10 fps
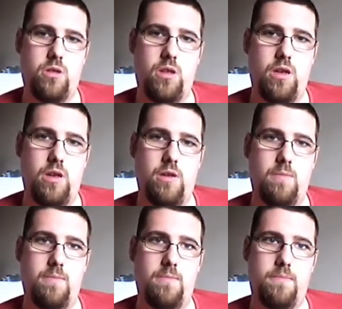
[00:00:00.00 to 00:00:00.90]

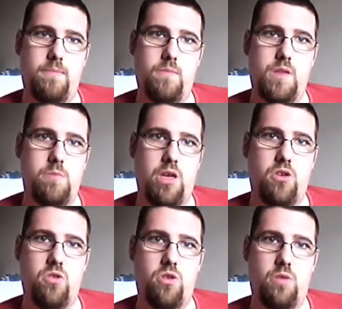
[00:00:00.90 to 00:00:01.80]
to make
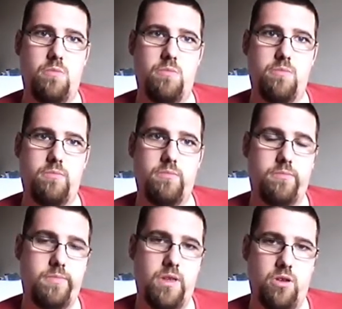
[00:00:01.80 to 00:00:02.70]
sure I'm,
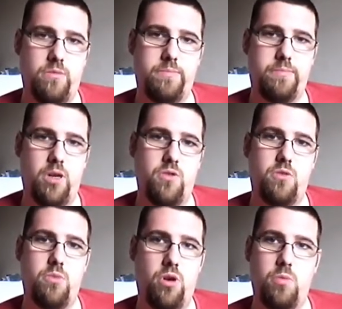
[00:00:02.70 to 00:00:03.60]
you know,
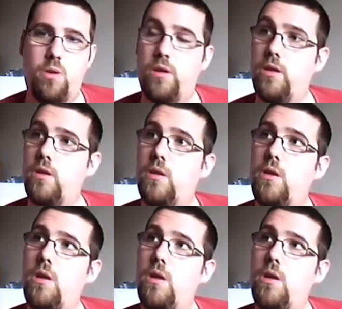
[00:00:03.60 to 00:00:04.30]
punching properly and